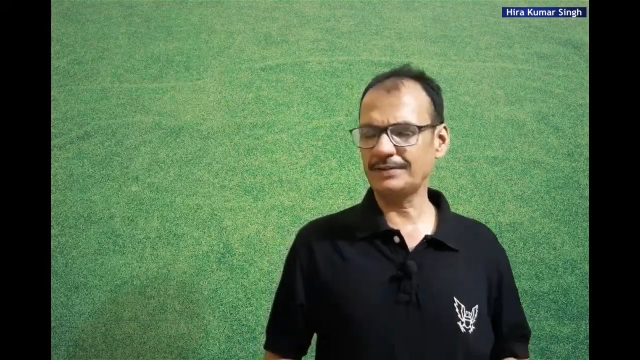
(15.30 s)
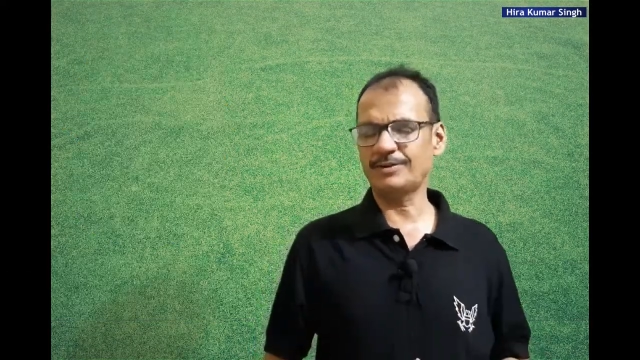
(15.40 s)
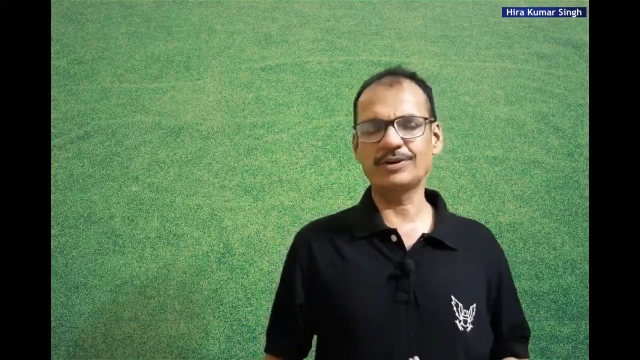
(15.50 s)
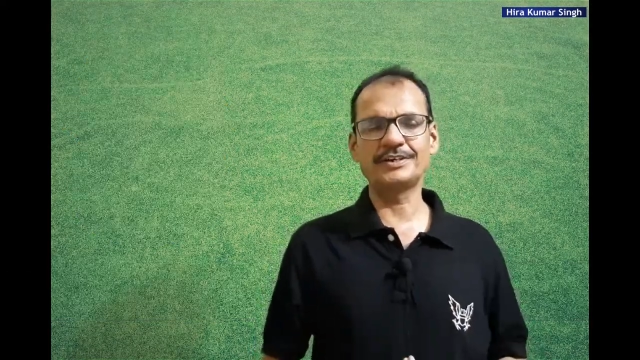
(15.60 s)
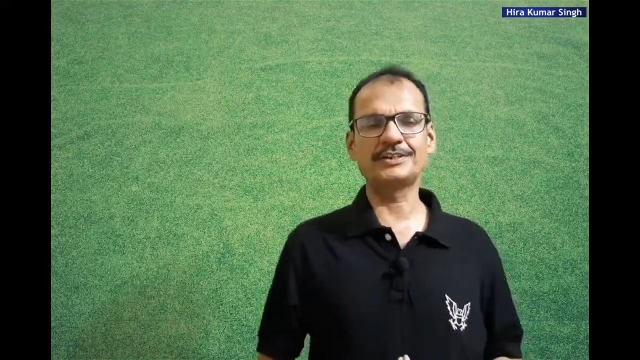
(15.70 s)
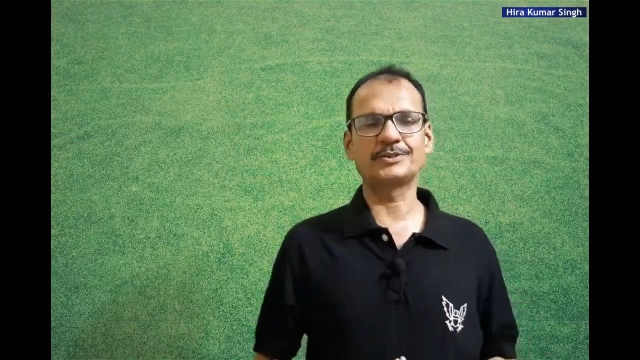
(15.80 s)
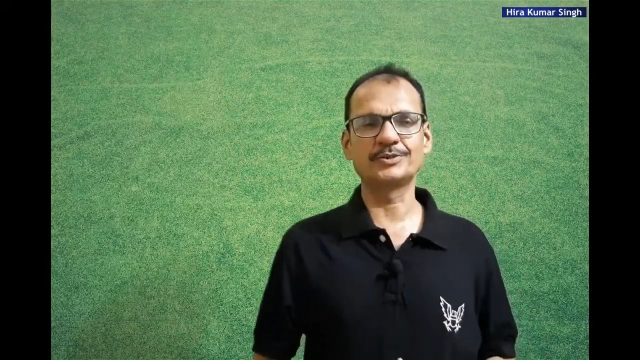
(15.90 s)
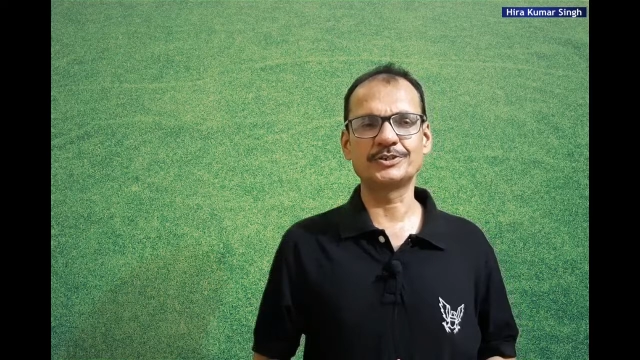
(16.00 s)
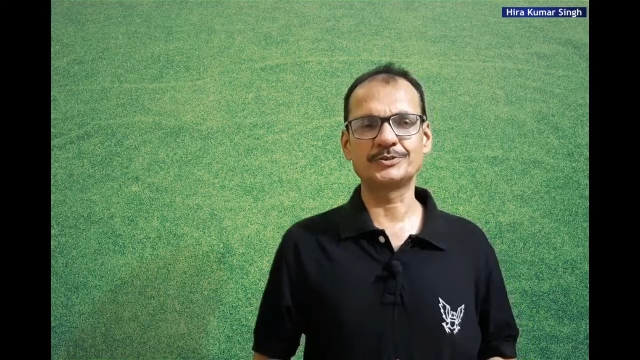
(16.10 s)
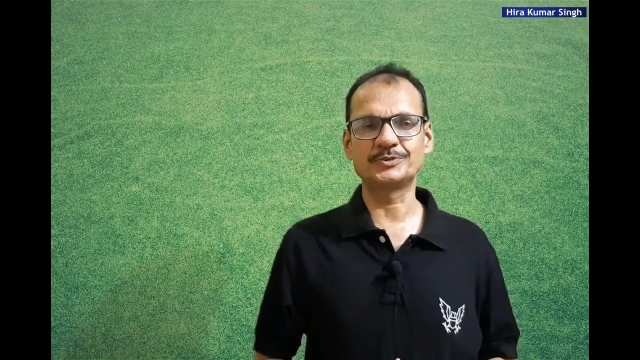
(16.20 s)
have already
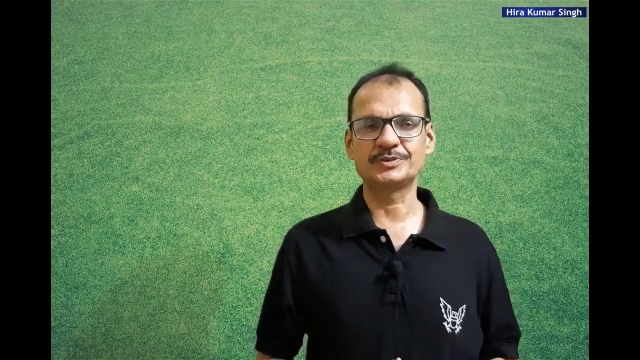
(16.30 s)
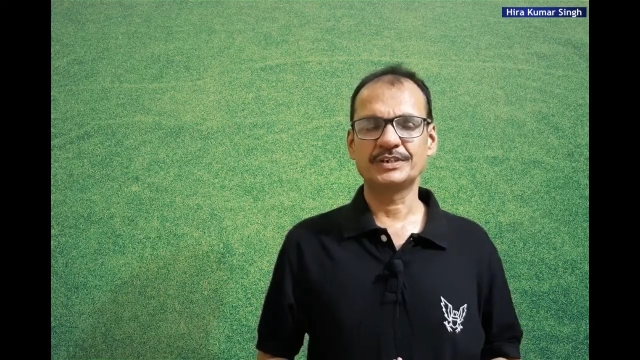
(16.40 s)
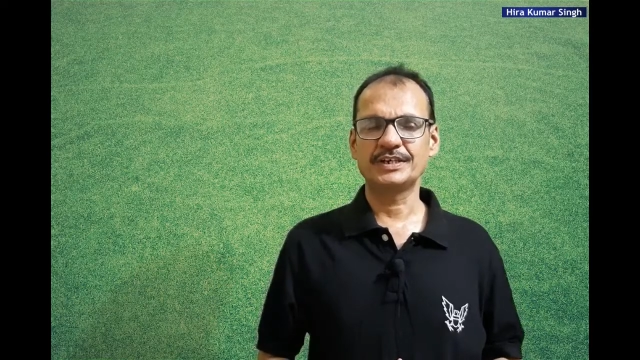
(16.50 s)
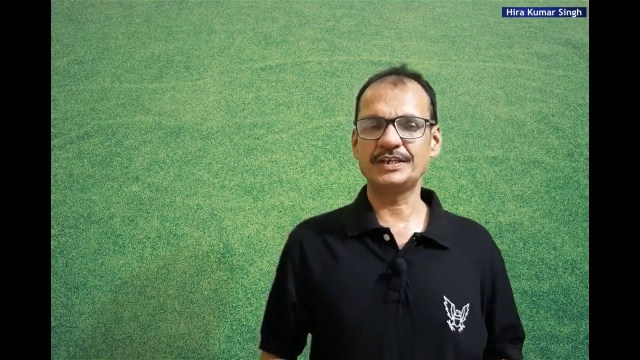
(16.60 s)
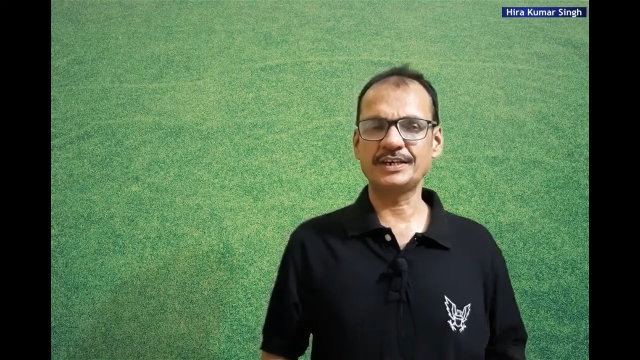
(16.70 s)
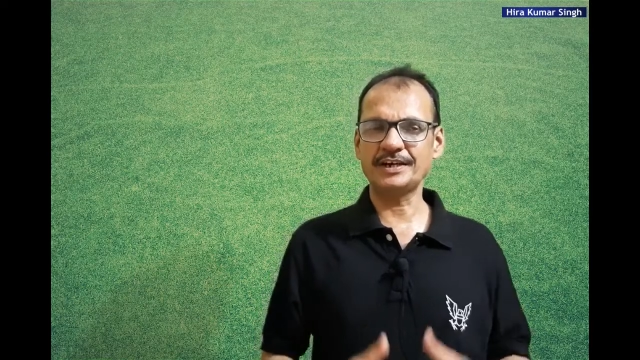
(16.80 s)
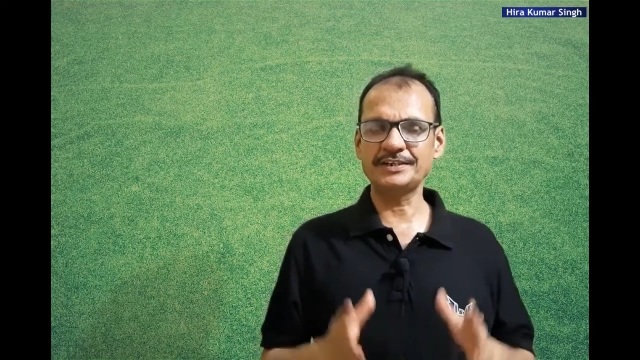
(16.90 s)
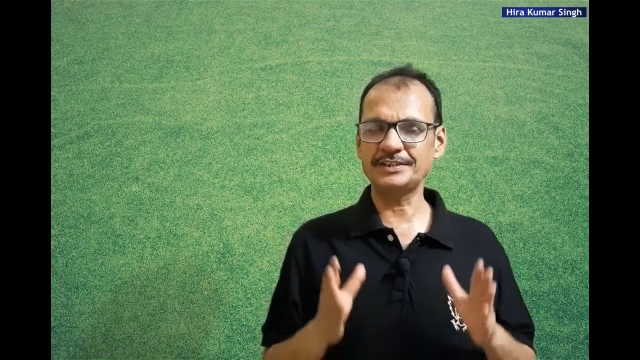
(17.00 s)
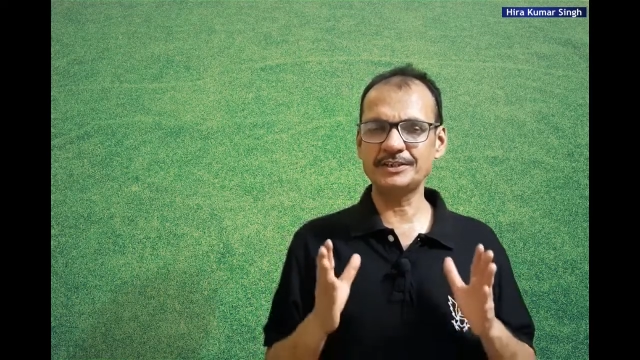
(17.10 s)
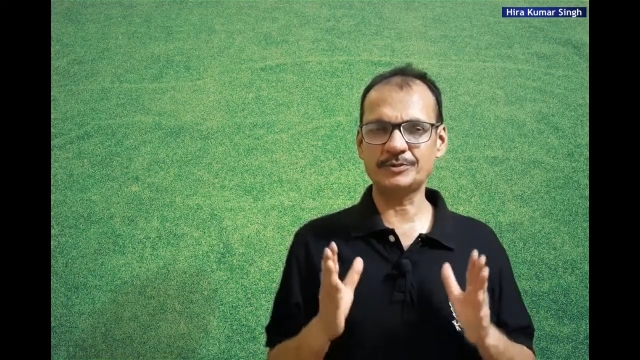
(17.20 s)
told you, in
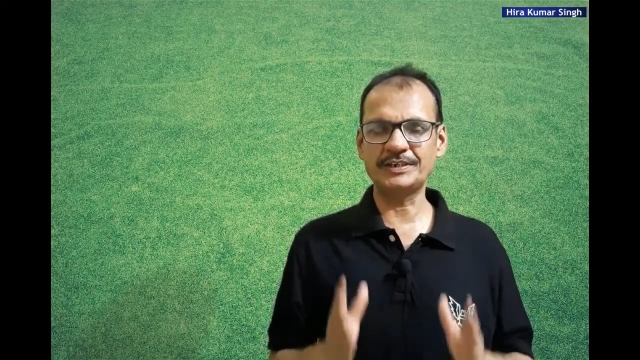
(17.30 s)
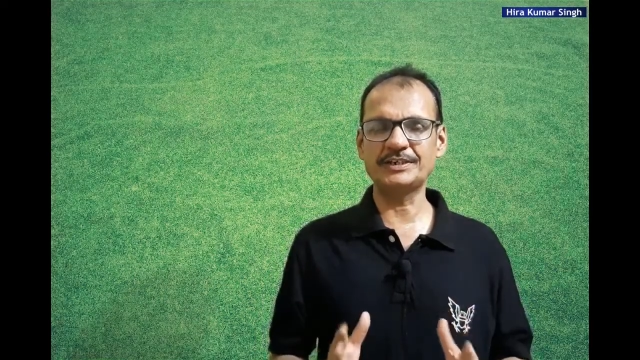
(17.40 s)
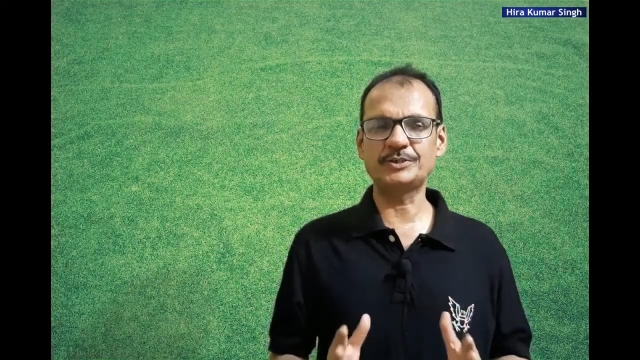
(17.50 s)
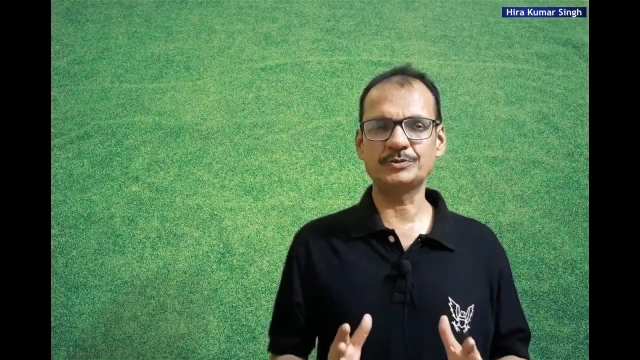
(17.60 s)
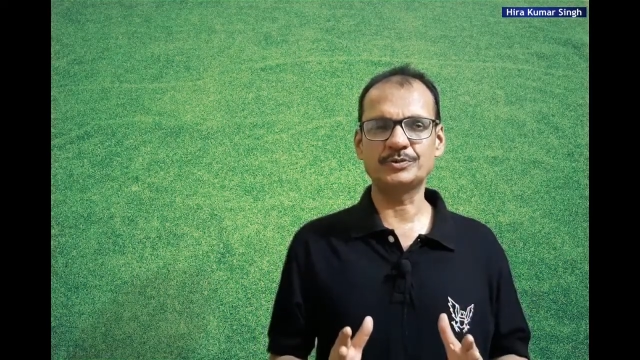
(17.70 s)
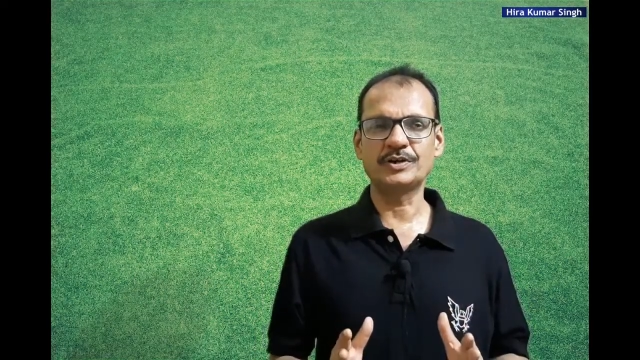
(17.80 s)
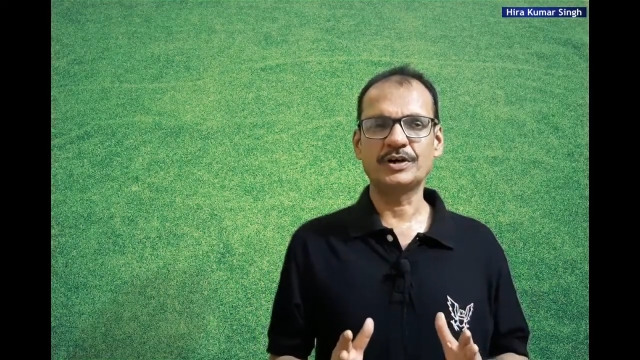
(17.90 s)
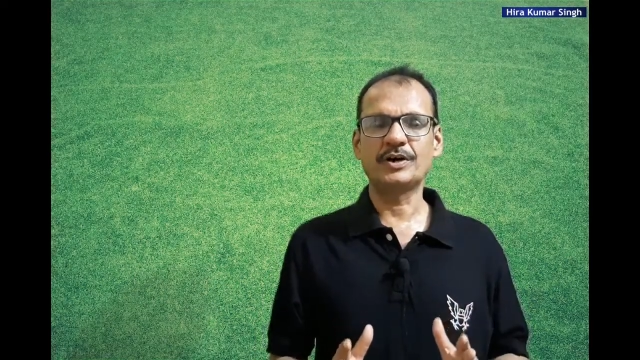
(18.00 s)
1922,